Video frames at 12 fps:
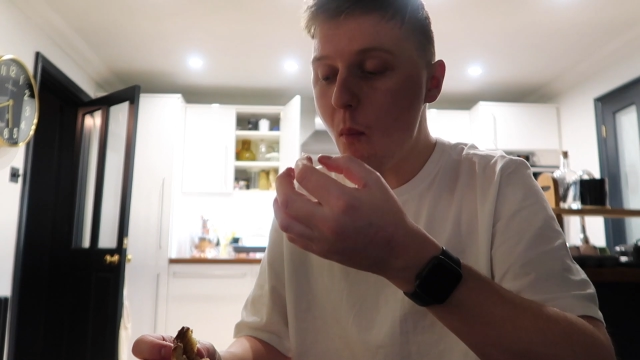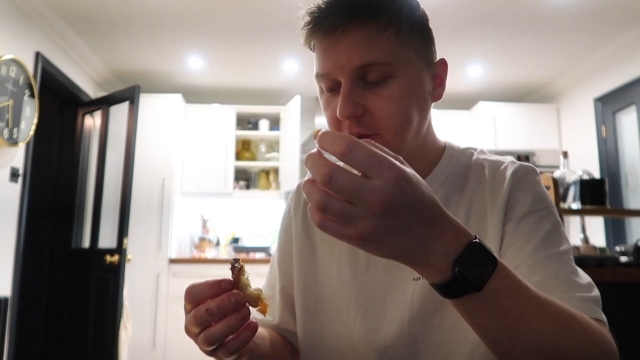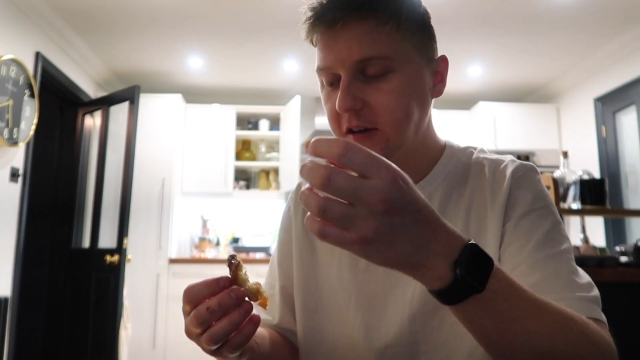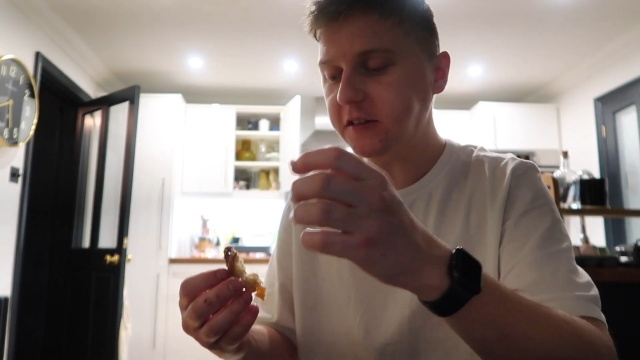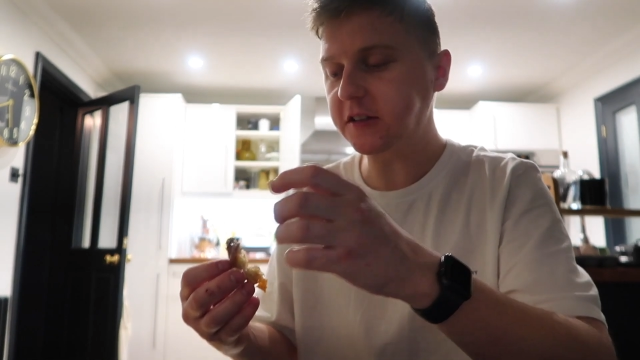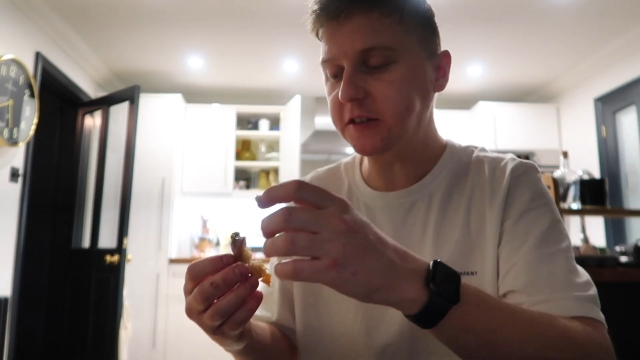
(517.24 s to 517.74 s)

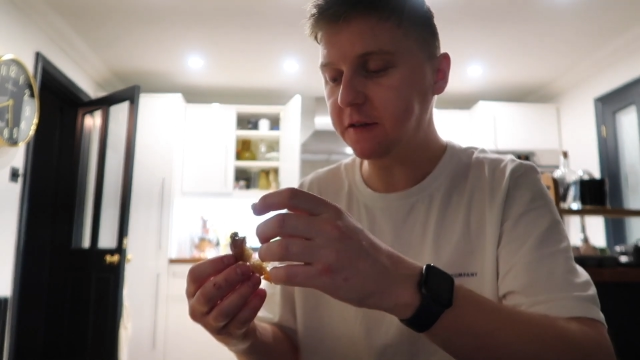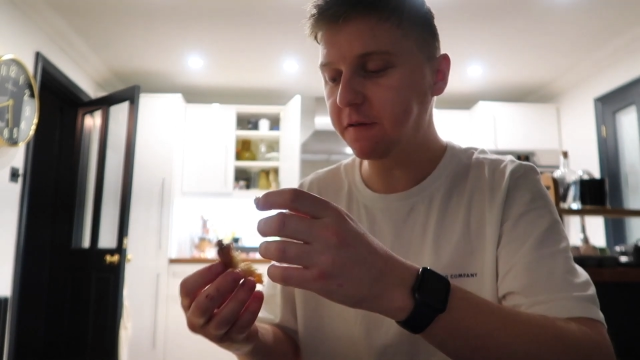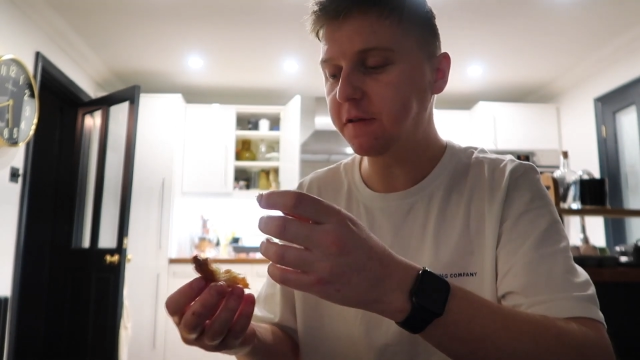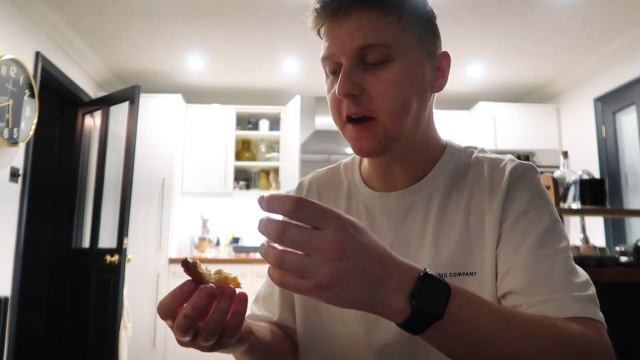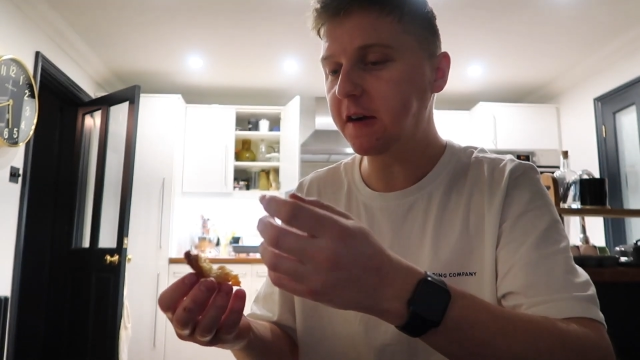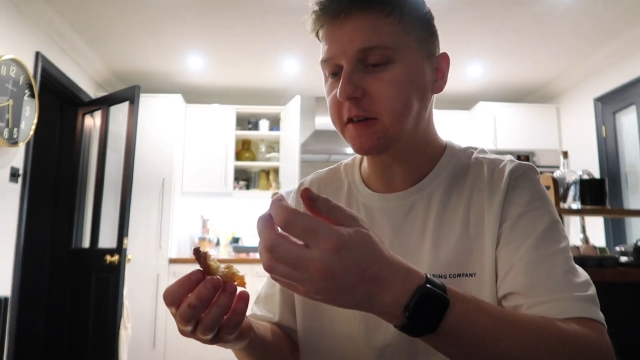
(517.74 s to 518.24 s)
Very,
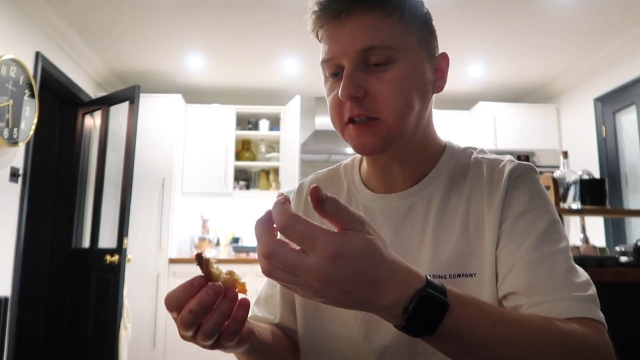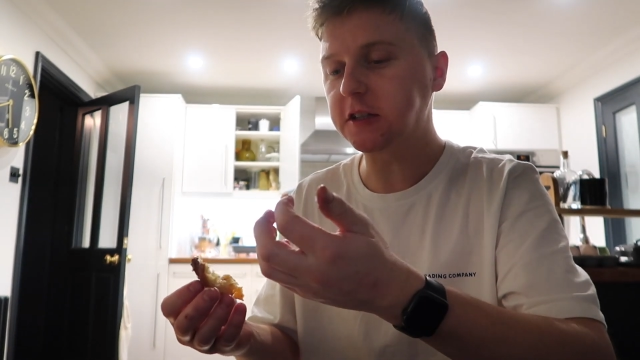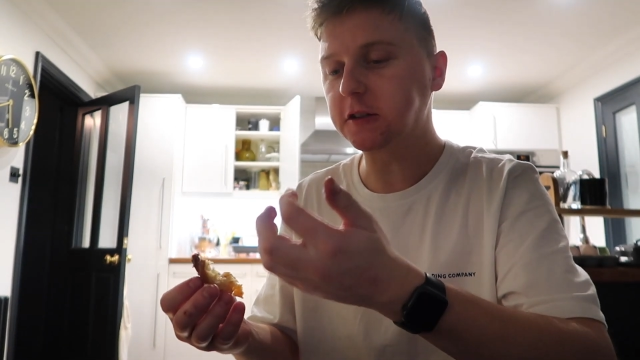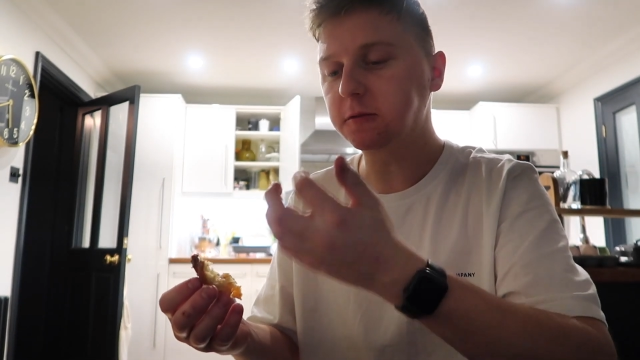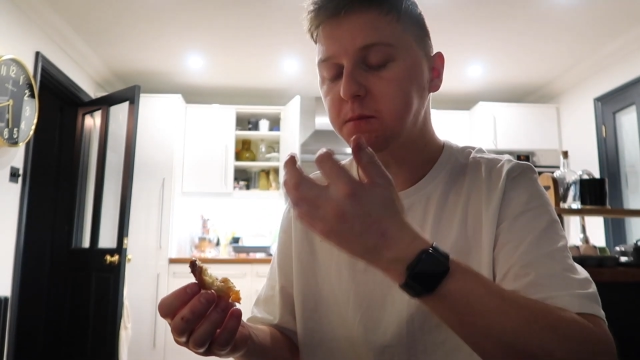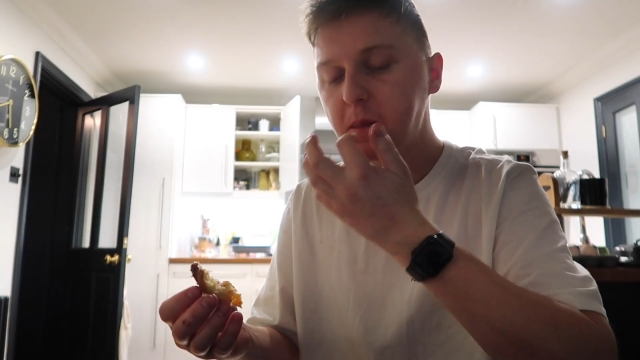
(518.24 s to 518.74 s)
very
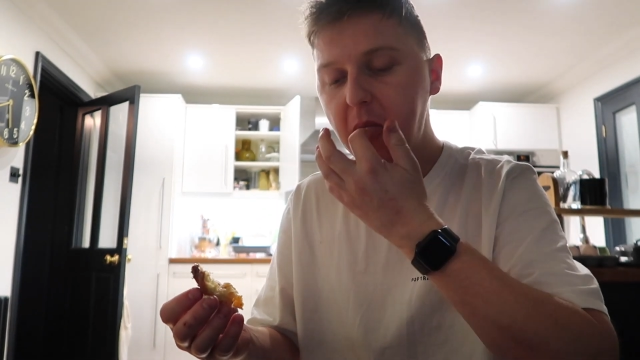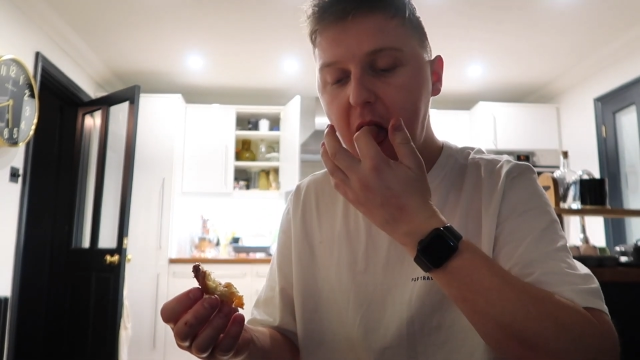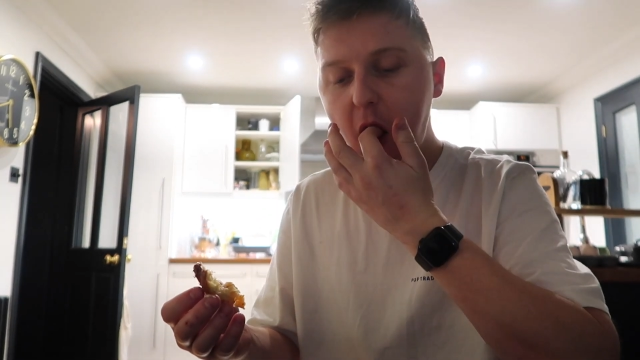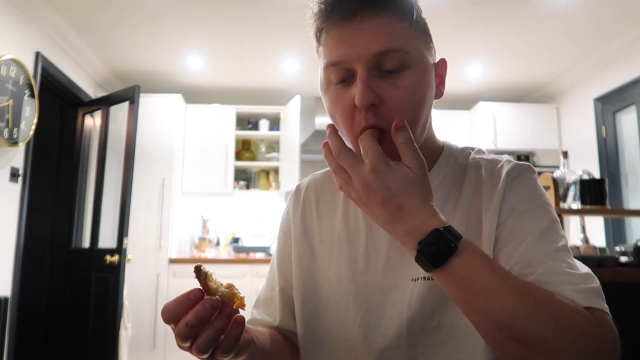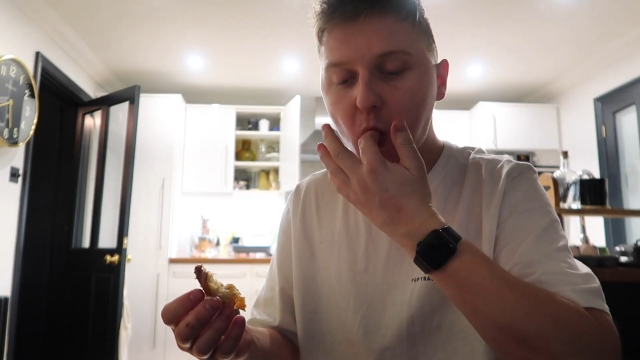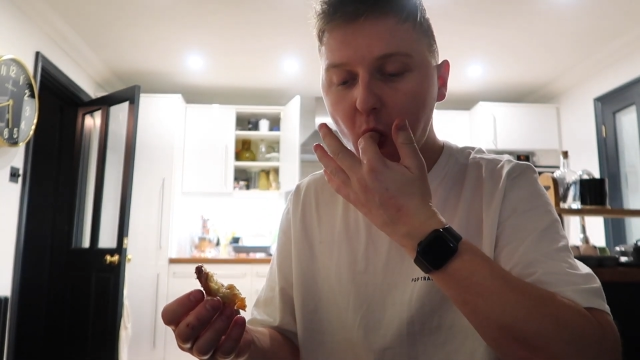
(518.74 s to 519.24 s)
good.
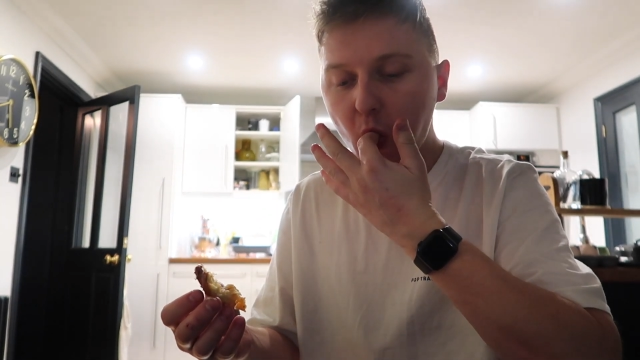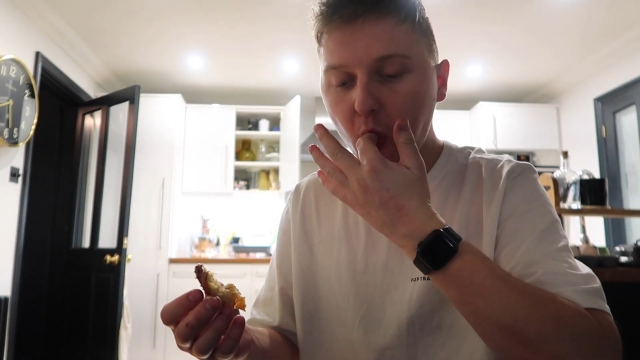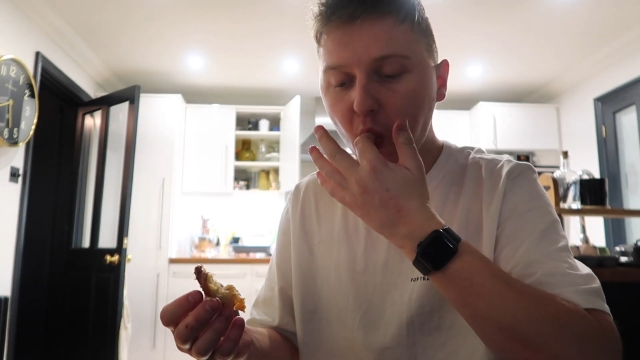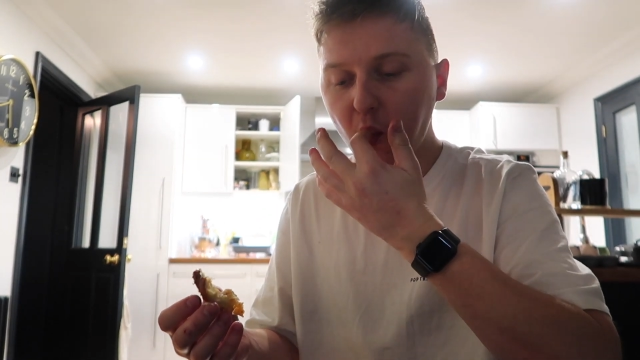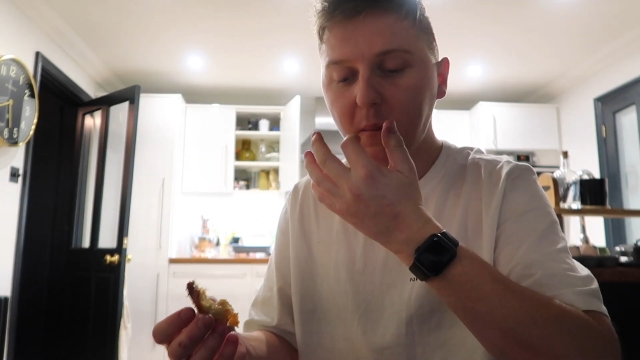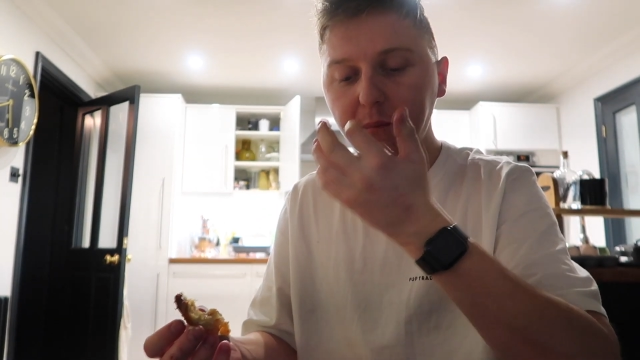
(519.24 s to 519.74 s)

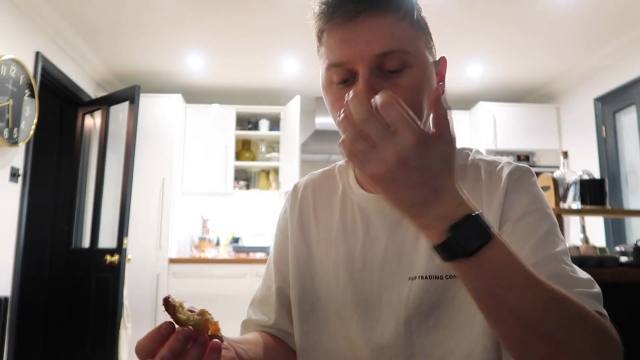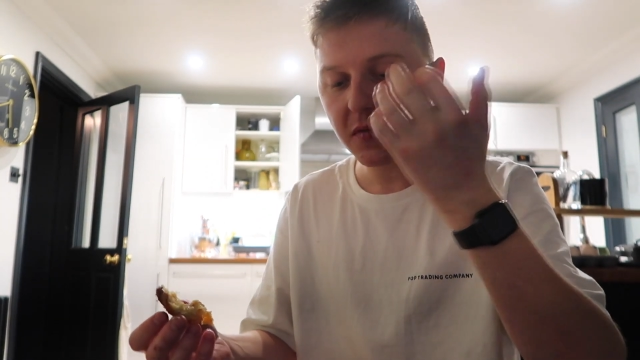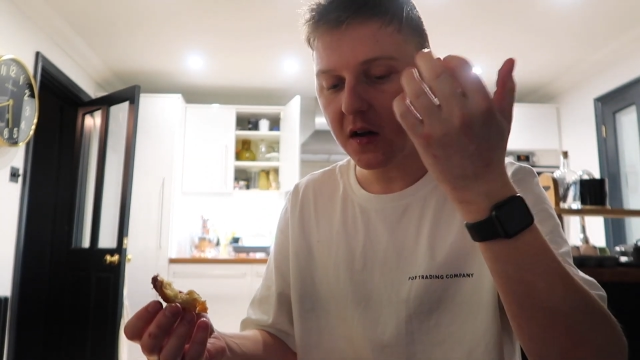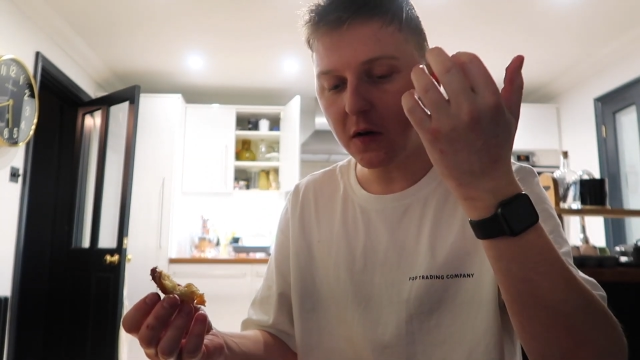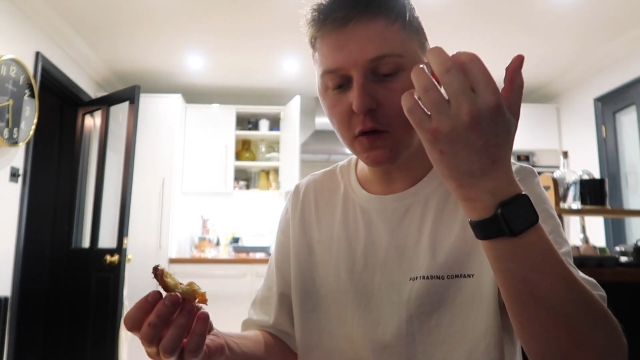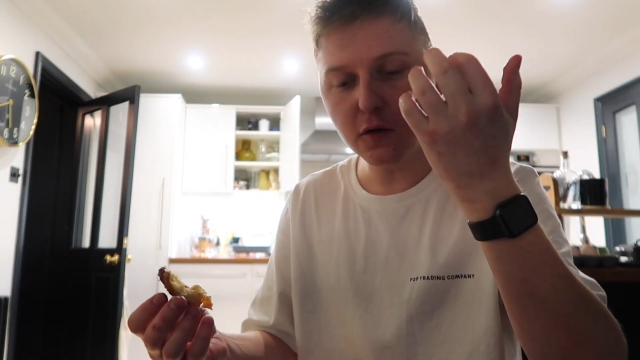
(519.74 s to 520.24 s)

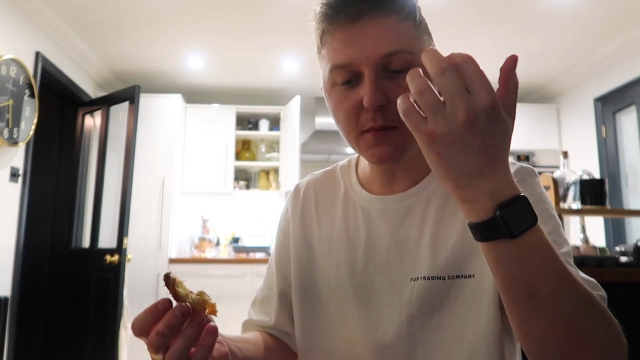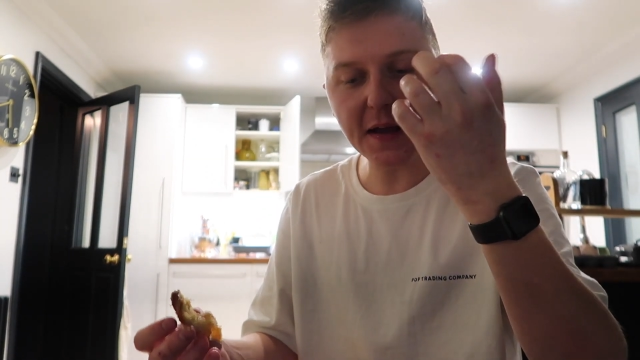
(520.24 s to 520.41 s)
All